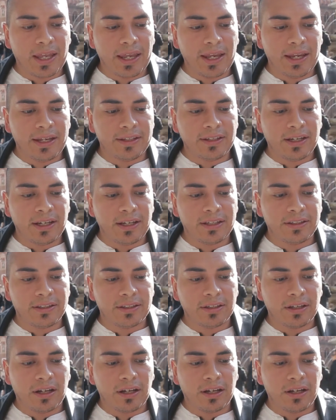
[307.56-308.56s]
then
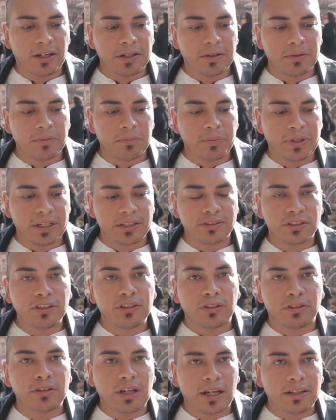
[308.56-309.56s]
because
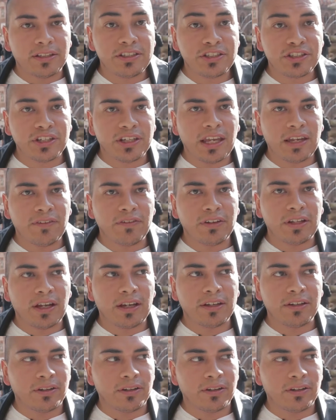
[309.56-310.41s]
at least she gave you that,